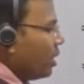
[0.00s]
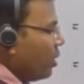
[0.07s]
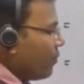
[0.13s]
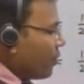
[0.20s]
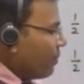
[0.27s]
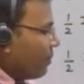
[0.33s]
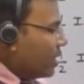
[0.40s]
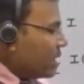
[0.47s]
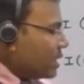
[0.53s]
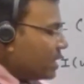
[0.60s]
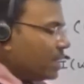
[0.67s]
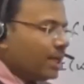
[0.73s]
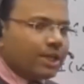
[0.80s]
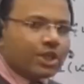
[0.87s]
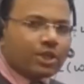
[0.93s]
from this
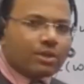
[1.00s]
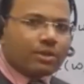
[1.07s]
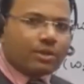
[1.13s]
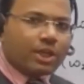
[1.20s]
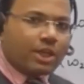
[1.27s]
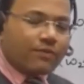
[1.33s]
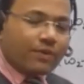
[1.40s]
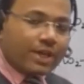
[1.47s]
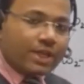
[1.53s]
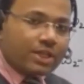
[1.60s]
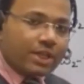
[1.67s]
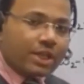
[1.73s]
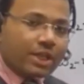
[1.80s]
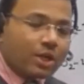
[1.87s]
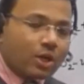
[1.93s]
relation, if I
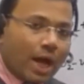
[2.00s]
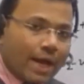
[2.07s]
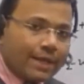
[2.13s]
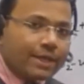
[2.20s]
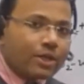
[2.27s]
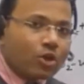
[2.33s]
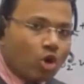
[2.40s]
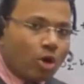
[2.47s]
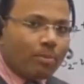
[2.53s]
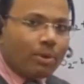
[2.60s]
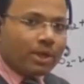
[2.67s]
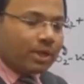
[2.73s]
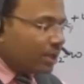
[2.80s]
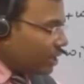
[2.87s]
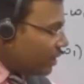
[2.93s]
take I
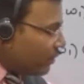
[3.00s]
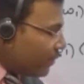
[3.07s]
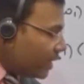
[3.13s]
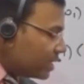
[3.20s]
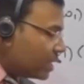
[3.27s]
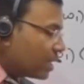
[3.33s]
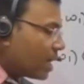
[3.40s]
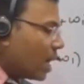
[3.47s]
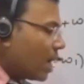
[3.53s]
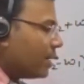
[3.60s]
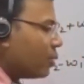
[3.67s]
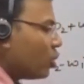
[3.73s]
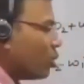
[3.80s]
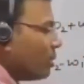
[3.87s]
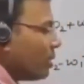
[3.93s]
common,
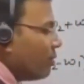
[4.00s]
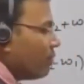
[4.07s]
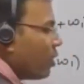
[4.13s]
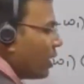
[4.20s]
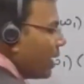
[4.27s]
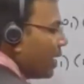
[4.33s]
what I